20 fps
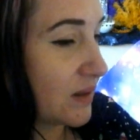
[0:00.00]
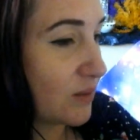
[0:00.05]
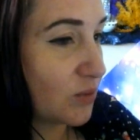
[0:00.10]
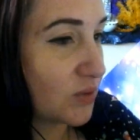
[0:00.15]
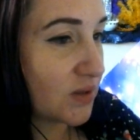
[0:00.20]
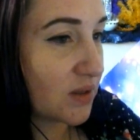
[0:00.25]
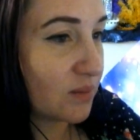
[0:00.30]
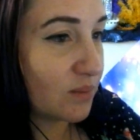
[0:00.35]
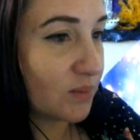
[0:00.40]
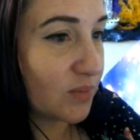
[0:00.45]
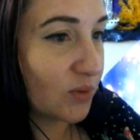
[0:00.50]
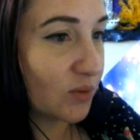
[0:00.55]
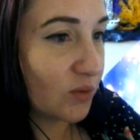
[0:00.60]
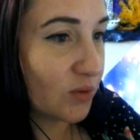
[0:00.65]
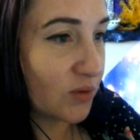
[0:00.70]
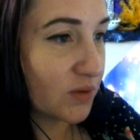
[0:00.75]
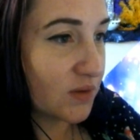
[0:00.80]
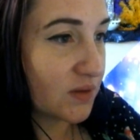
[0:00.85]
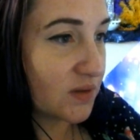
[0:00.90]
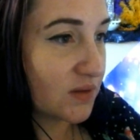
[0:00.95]
that was
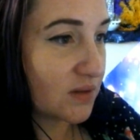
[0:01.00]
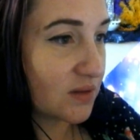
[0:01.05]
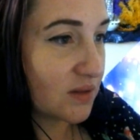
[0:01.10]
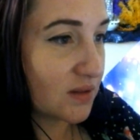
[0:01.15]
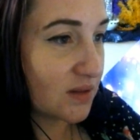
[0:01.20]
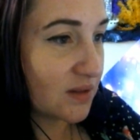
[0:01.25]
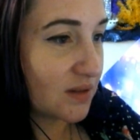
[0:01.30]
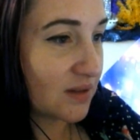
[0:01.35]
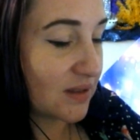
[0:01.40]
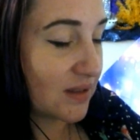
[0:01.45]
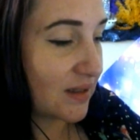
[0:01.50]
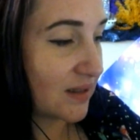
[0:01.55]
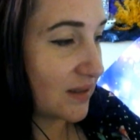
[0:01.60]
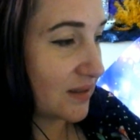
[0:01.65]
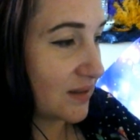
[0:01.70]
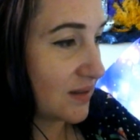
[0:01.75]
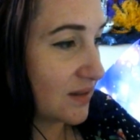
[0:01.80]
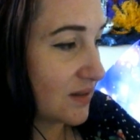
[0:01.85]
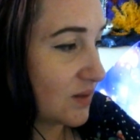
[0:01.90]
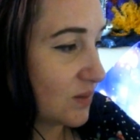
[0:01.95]
unpaused
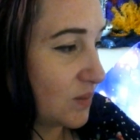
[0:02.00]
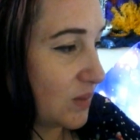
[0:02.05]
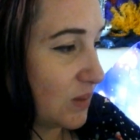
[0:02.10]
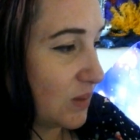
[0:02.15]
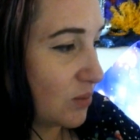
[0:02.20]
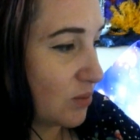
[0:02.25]
and